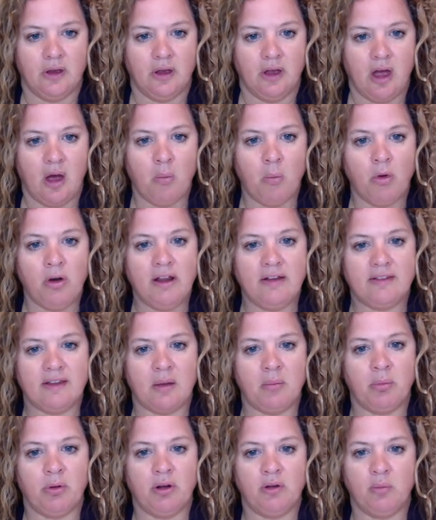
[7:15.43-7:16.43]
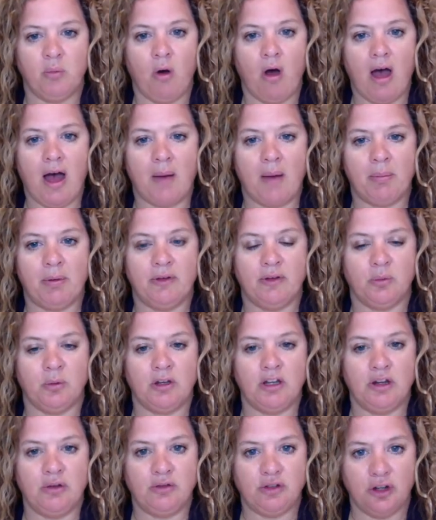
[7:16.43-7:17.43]
And one example of what happens
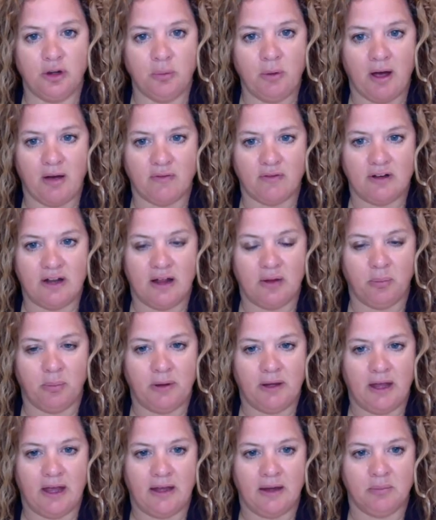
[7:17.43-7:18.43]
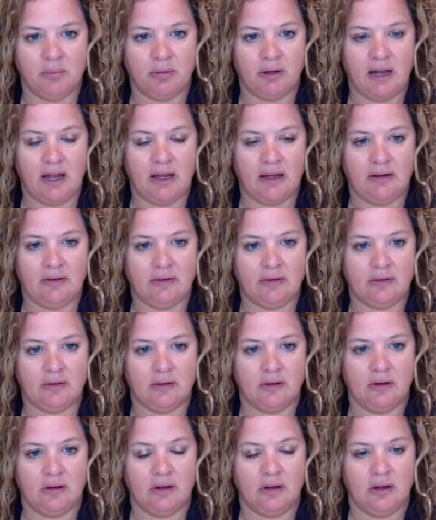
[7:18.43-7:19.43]
when you do have an LPA in place.
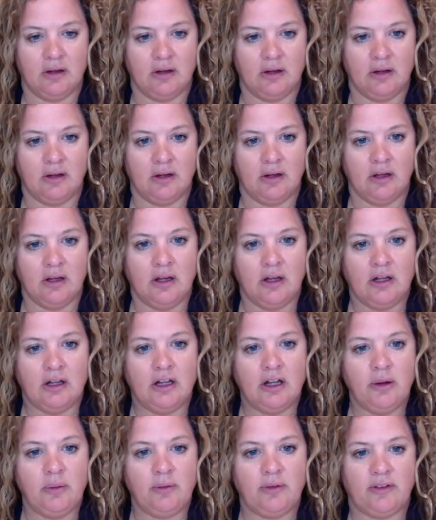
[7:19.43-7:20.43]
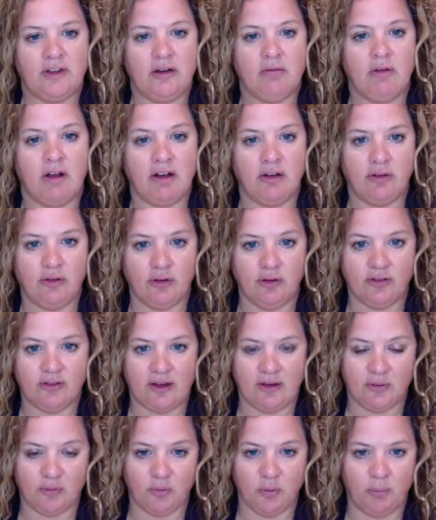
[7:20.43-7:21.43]
Lucy ran a
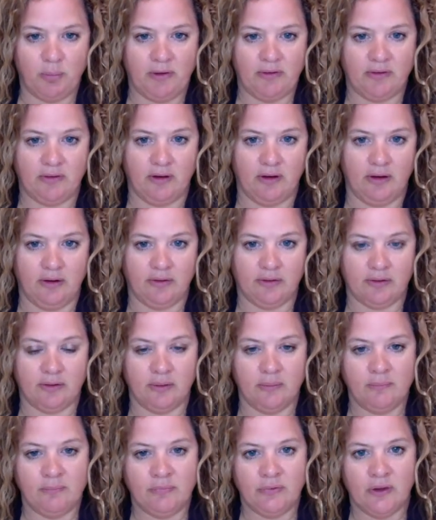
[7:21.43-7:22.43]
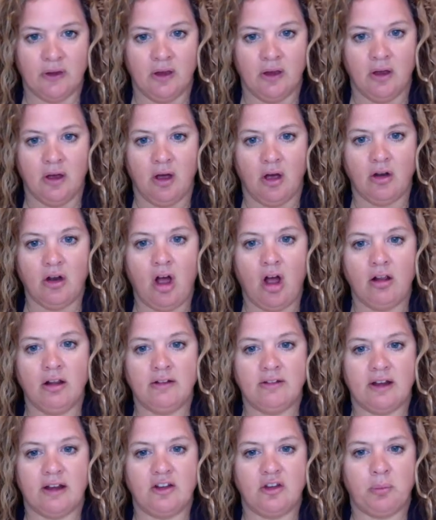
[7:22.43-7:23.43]
successful business. On a
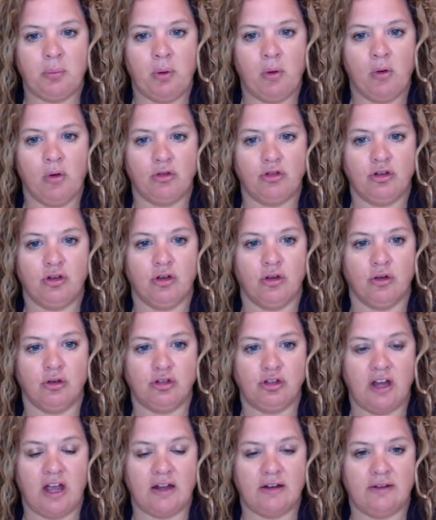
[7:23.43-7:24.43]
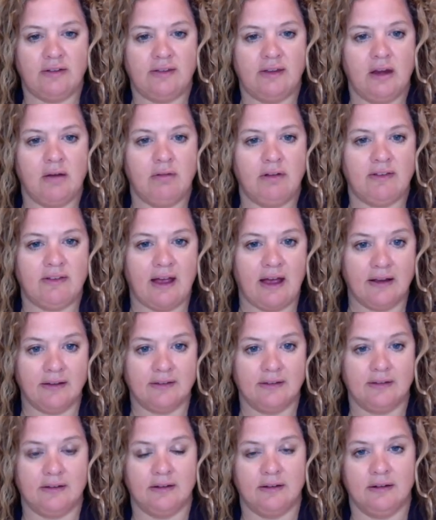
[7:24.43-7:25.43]
holiday to Portugal, she had a serious
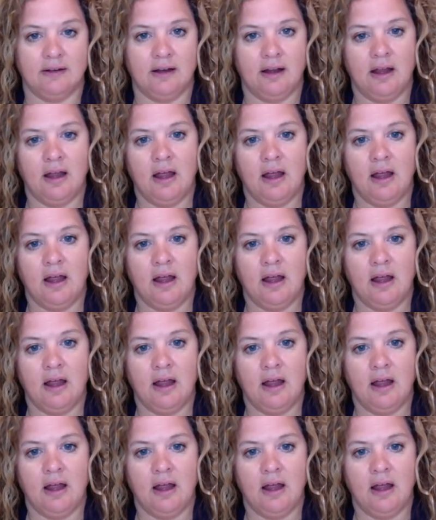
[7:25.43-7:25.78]
accident